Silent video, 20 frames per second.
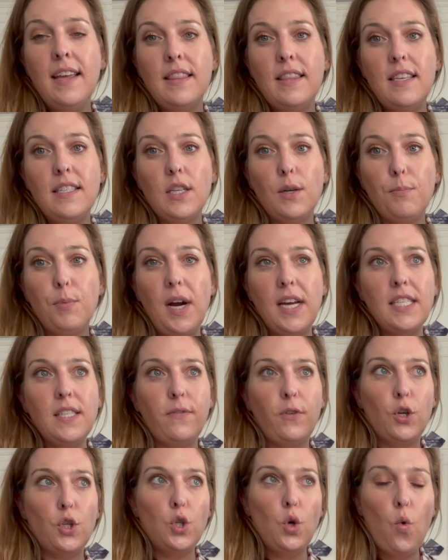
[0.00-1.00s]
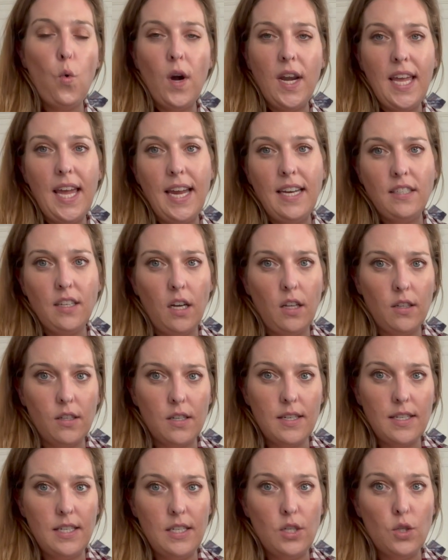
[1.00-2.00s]
These are priced for
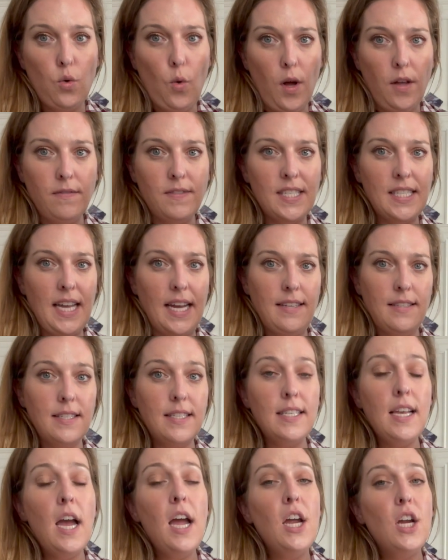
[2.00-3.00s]
$28.12.